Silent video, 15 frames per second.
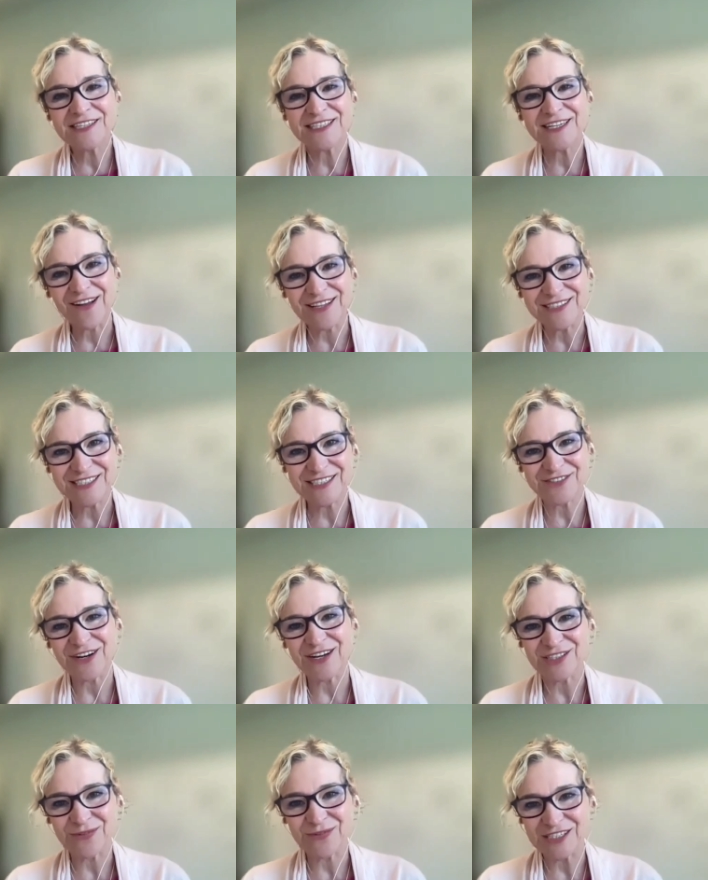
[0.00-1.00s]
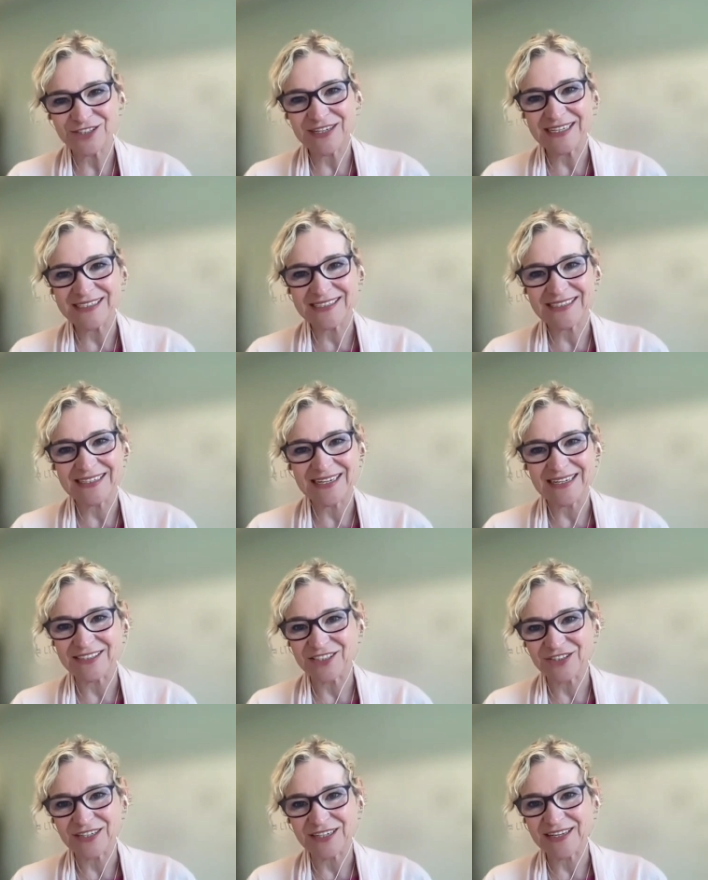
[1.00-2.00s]
The physiologists are also interested
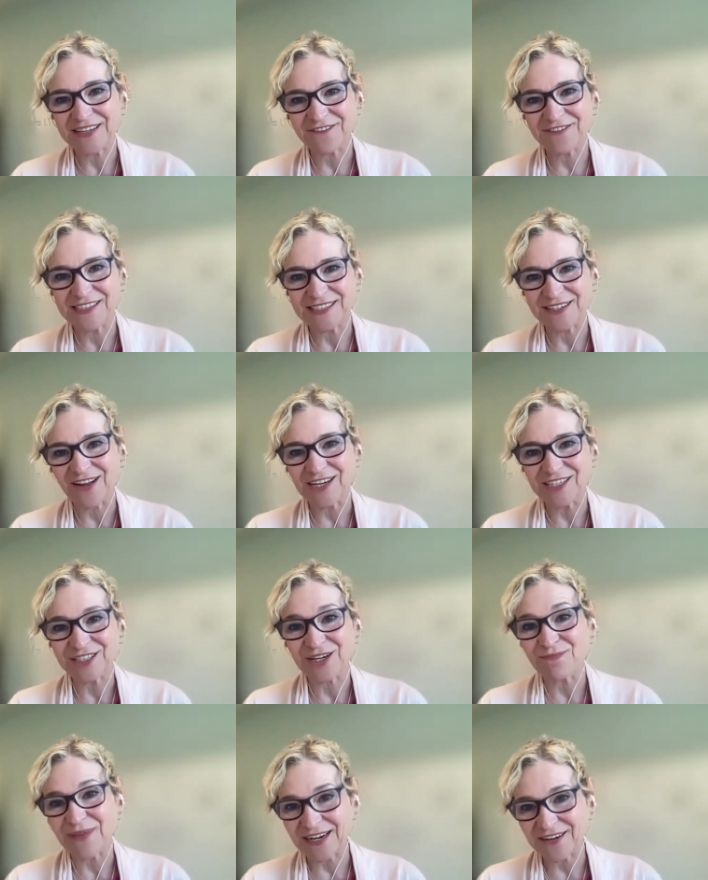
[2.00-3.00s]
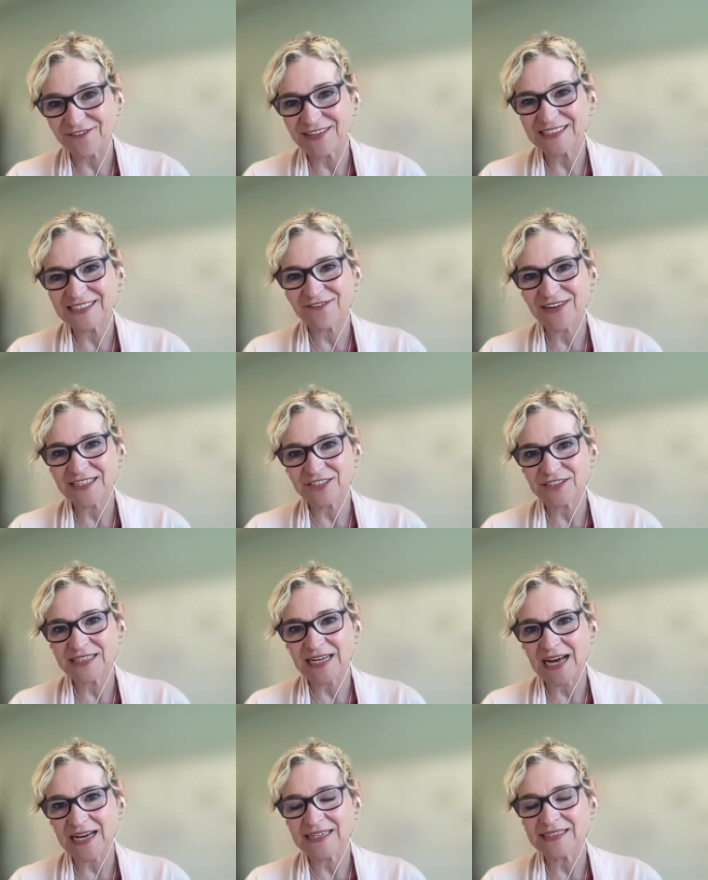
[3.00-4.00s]
in strictly the physiological benefits of
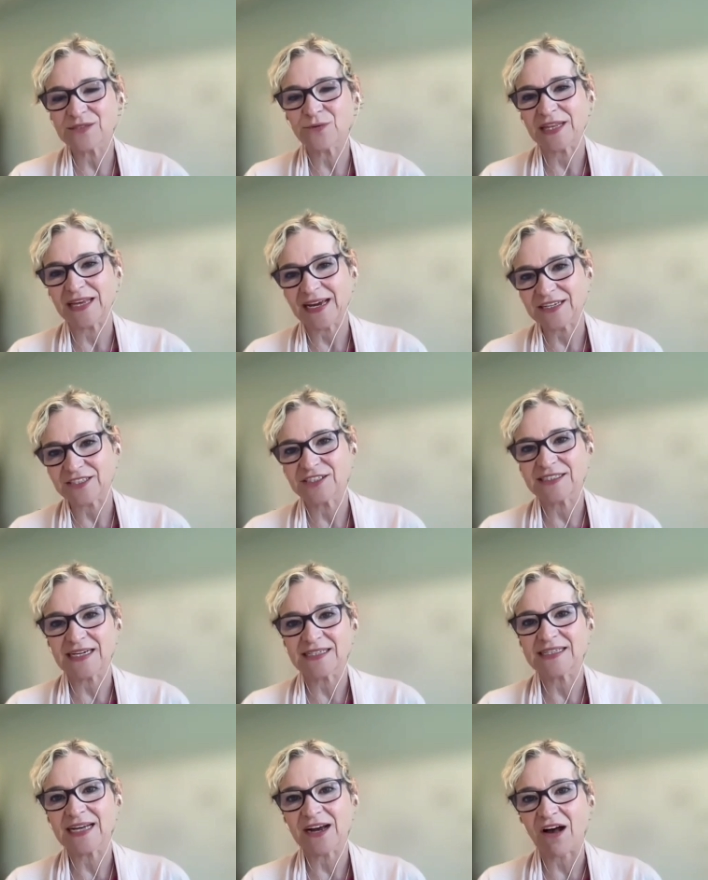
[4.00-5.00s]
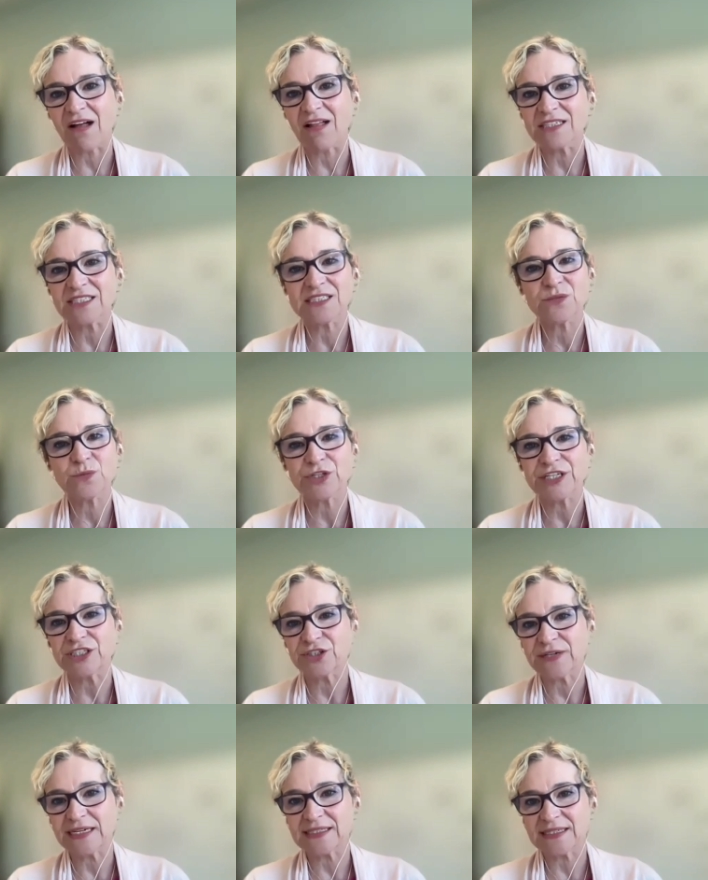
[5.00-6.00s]
exercise, where the exercise psychologists were
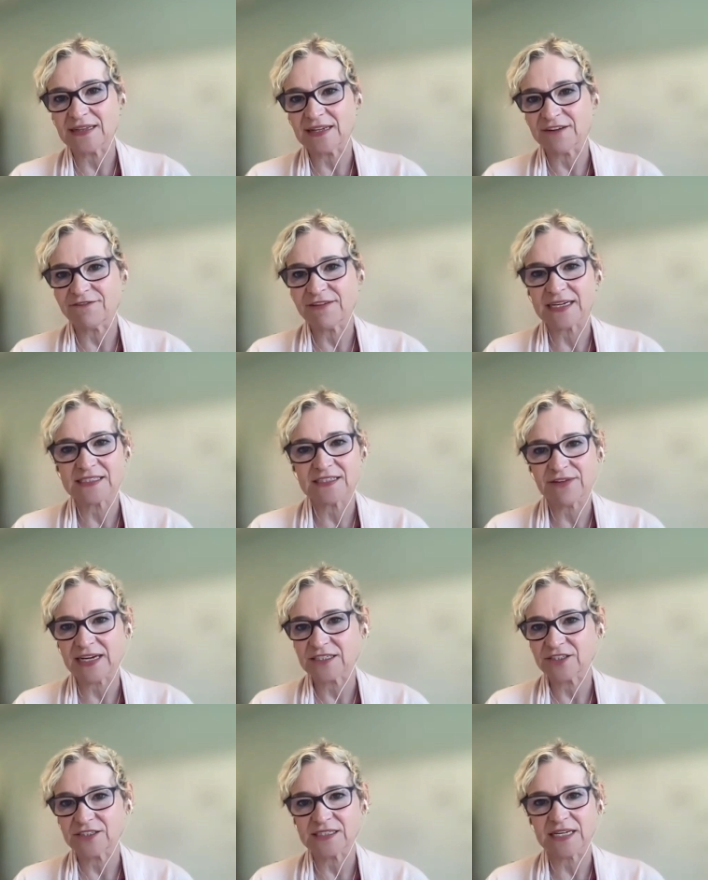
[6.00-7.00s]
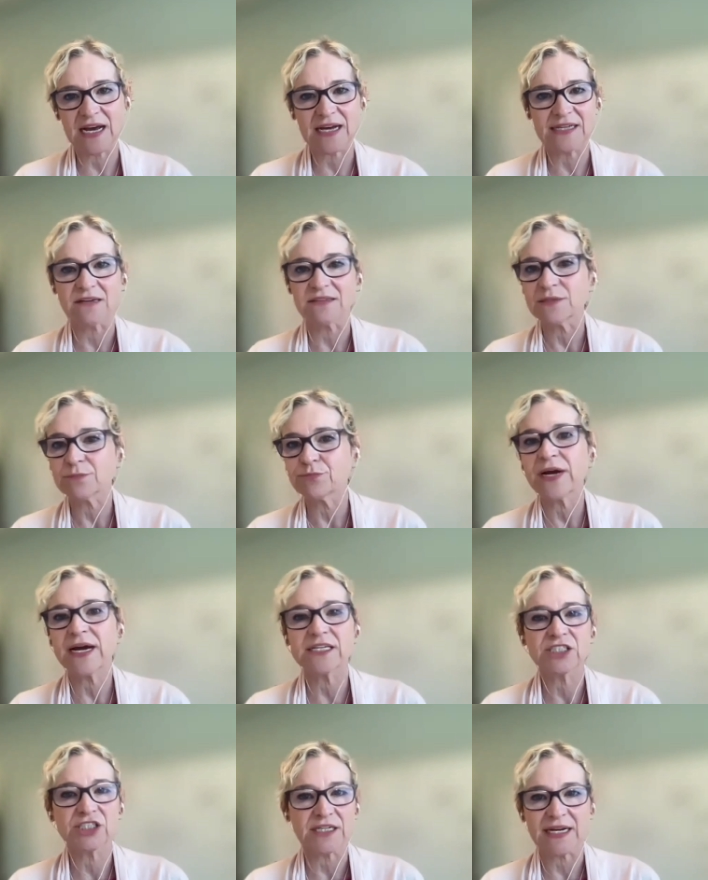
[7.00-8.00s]
interested in the effects of exercise on
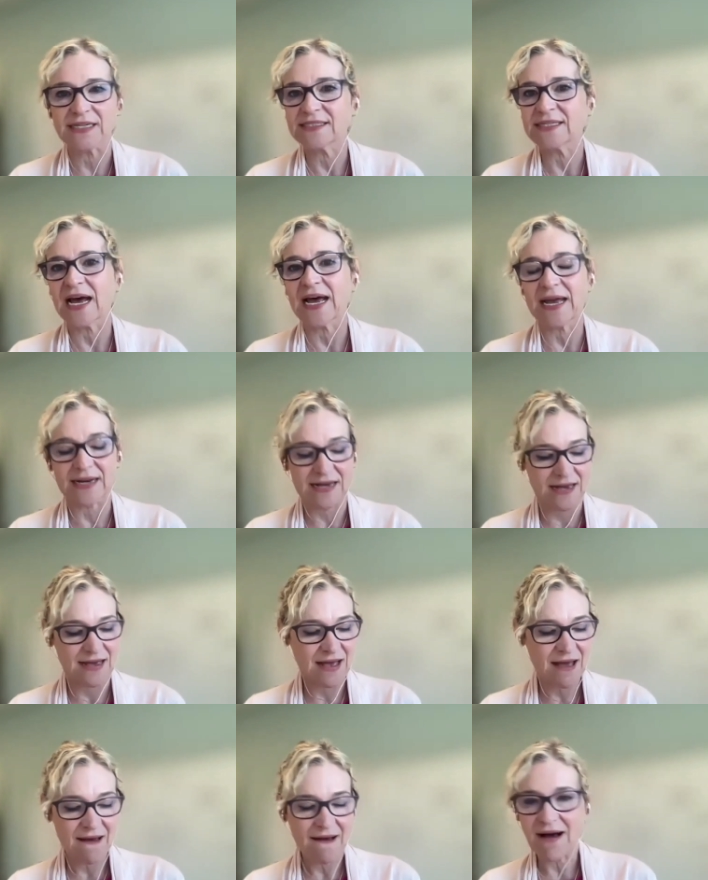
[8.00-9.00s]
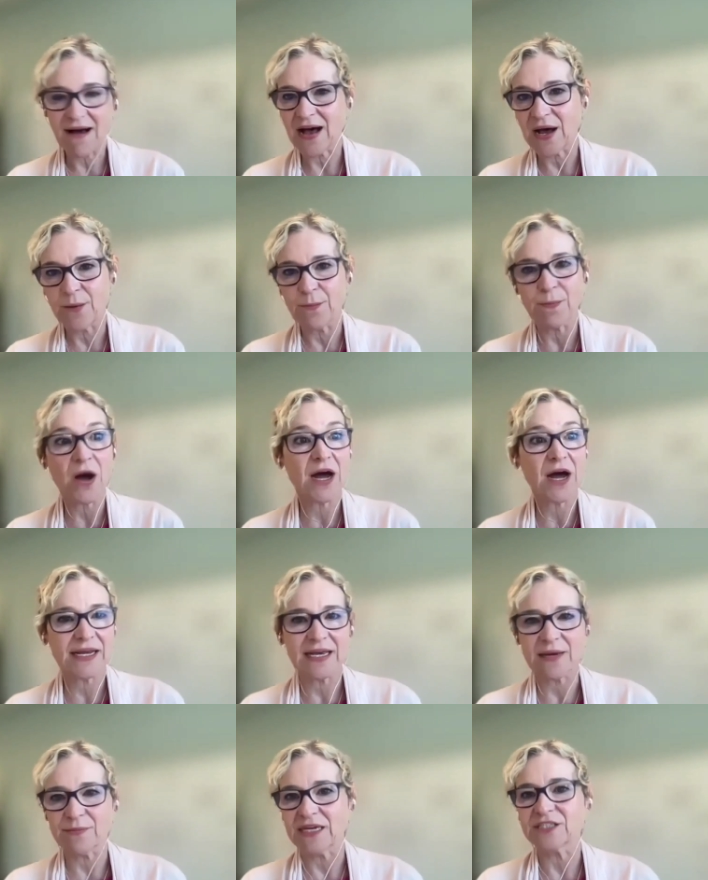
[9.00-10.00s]
depression, anxiety, uh,
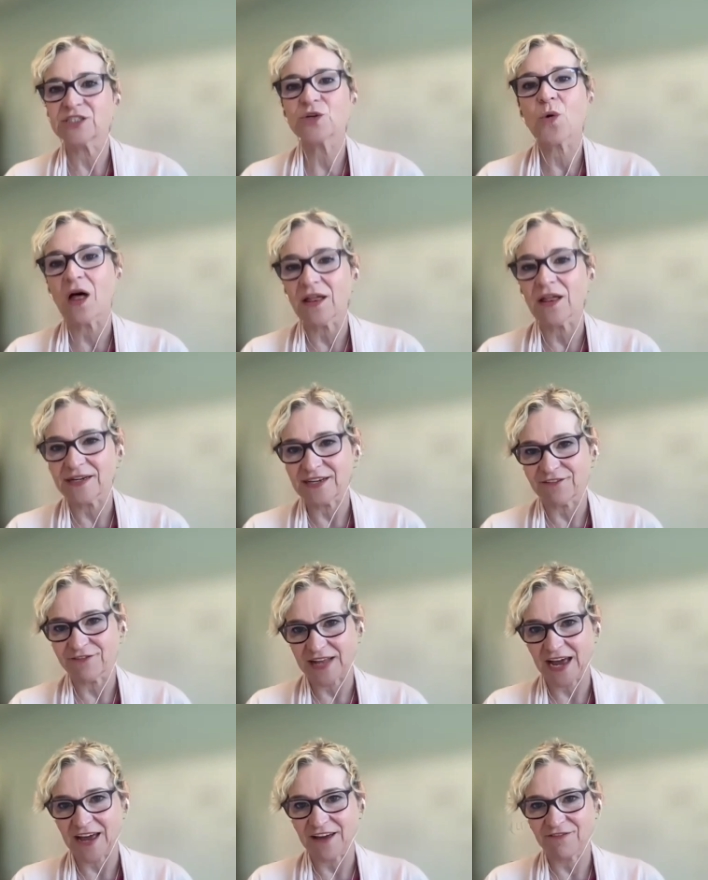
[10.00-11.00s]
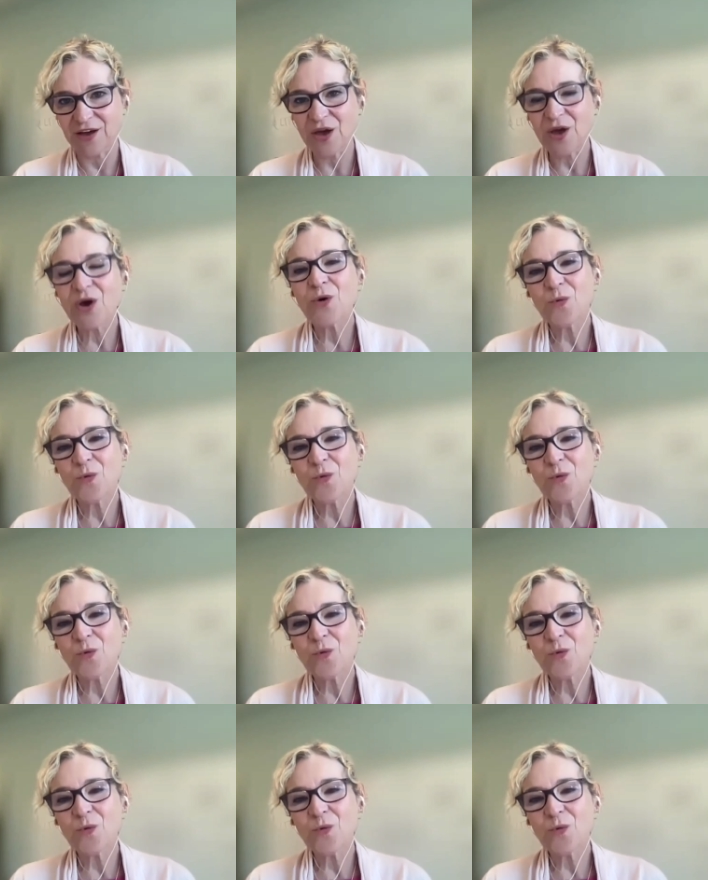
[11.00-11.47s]
body image, quality of life.